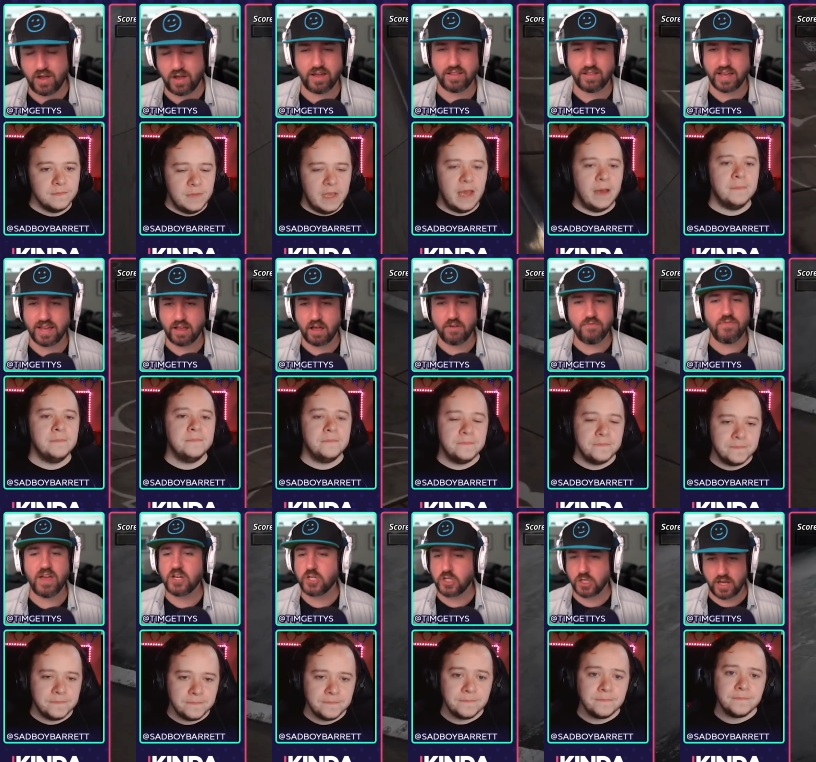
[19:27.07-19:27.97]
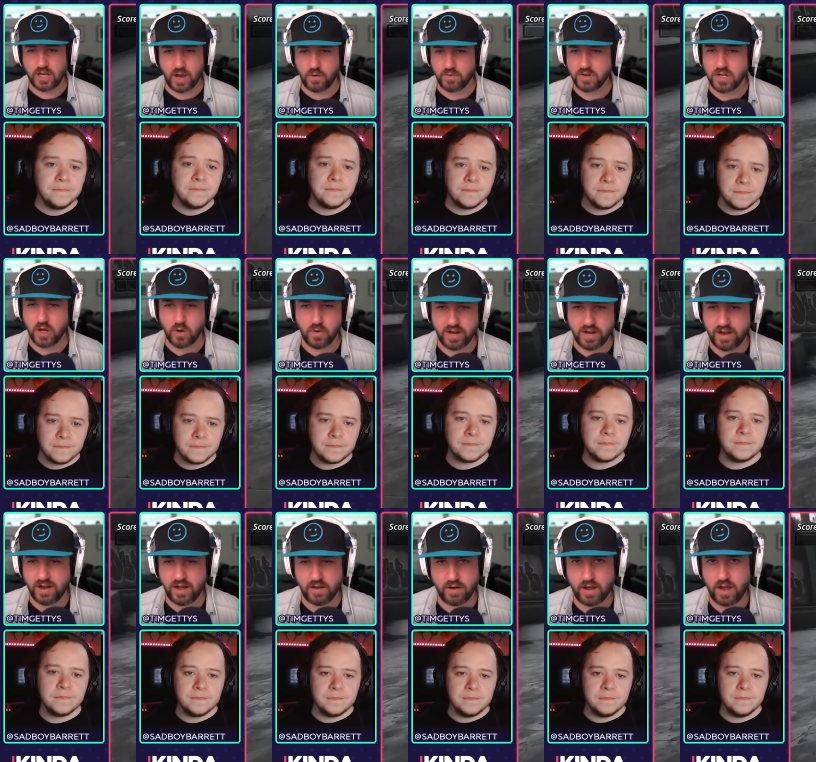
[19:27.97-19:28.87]
Speaker 1: yeah. I like eventually I would go in
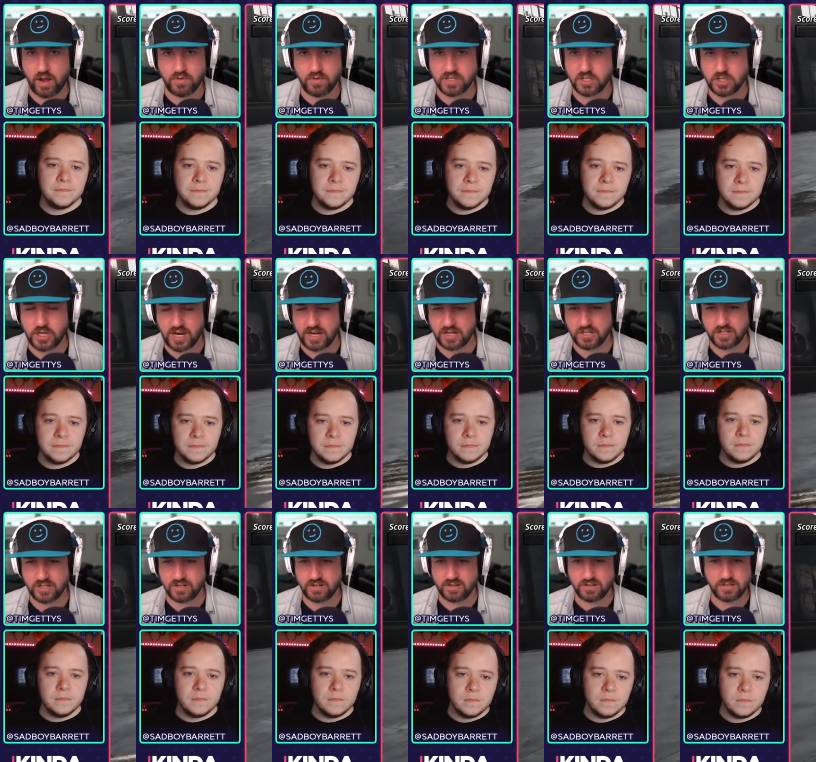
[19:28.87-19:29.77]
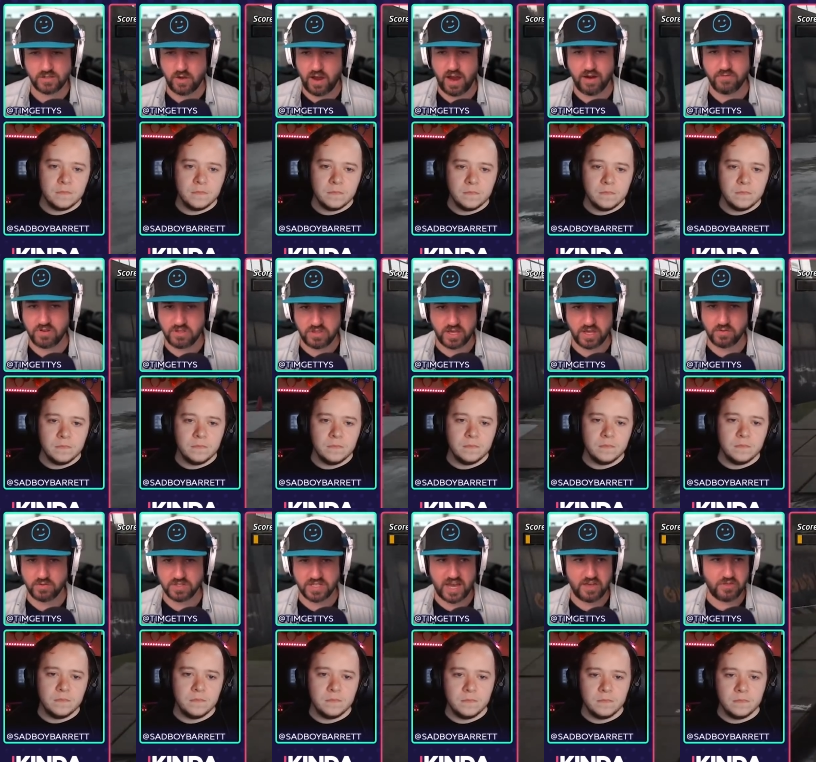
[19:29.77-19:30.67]
and I would always change so
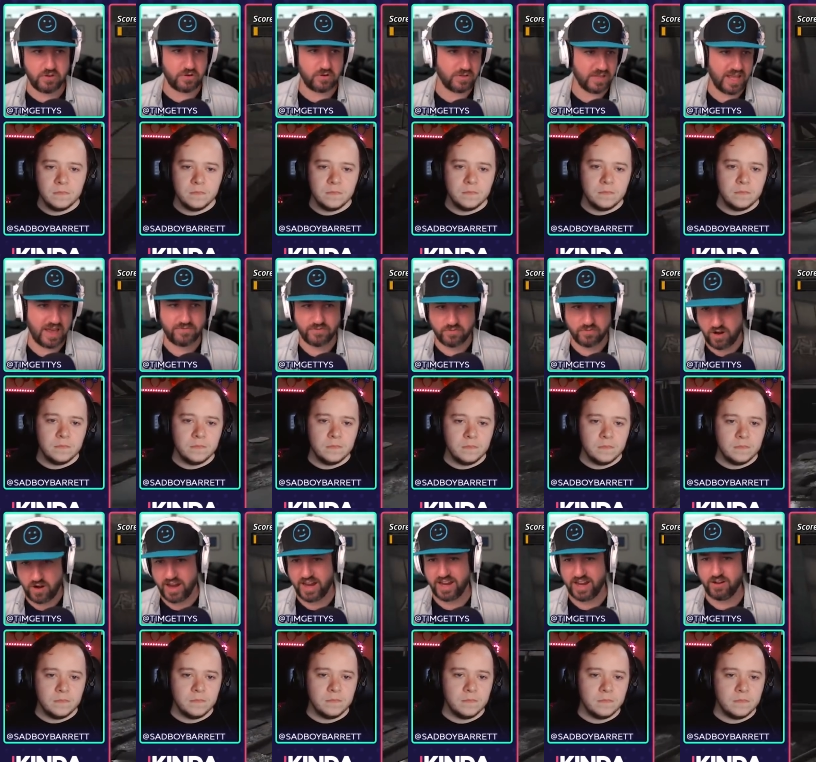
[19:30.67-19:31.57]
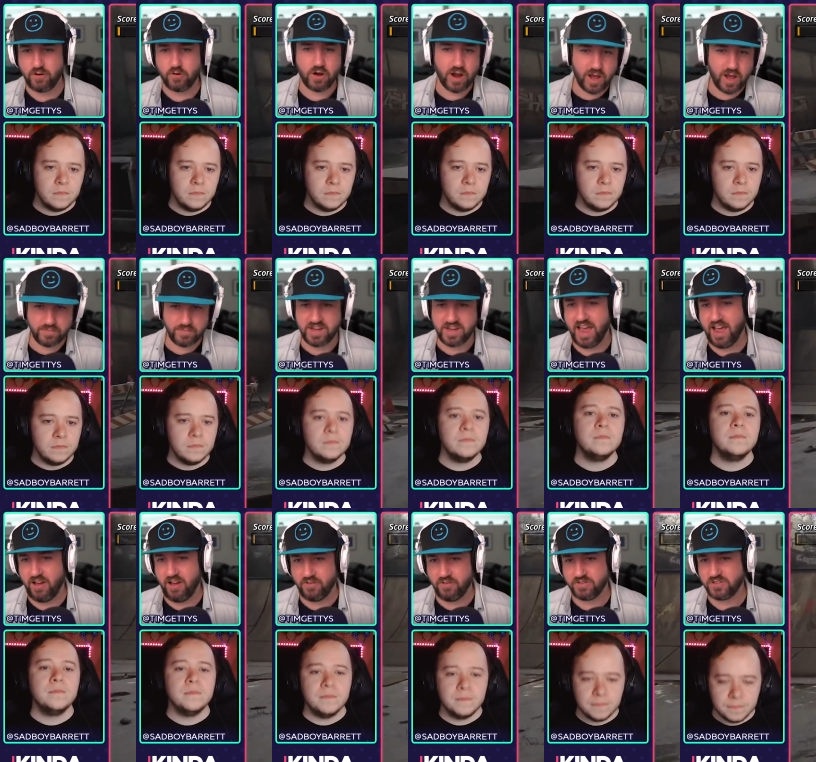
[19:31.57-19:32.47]
everything was either left right or up
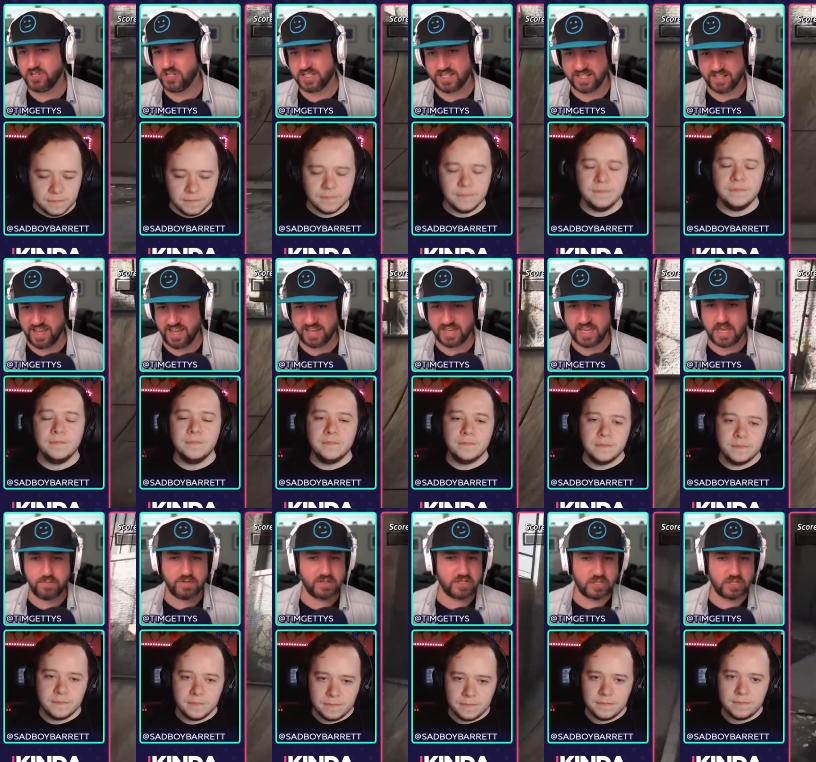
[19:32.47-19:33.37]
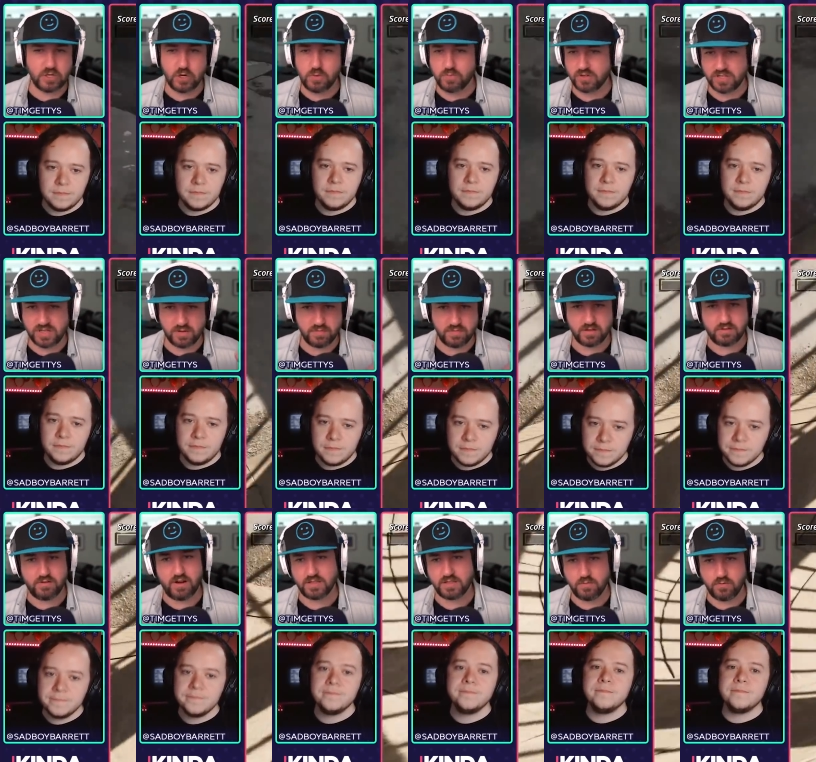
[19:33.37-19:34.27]
down mm-hmm. just to like keep it super simple
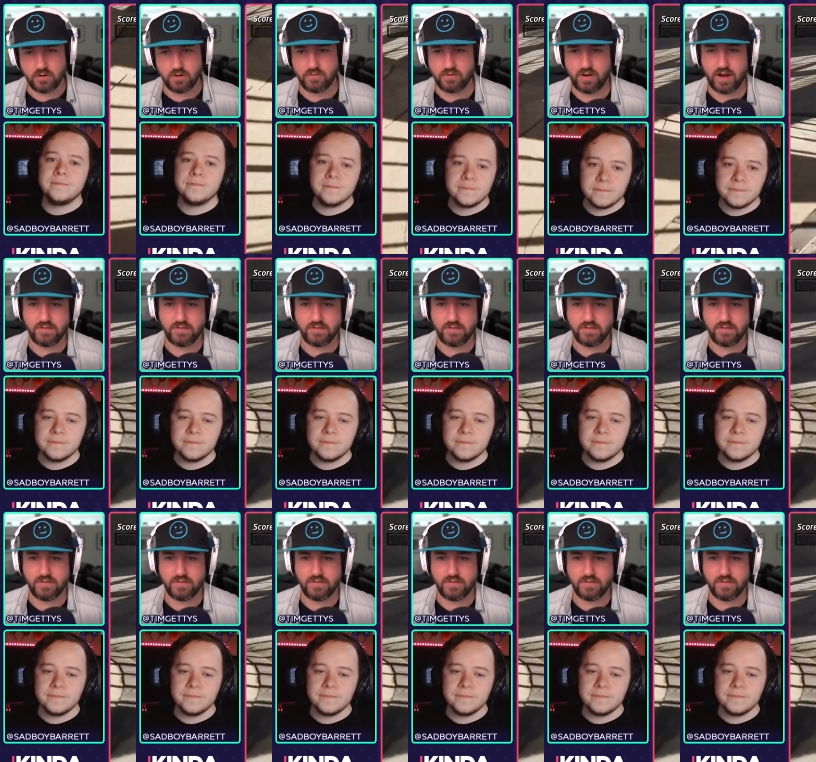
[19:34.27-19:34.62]
across the board for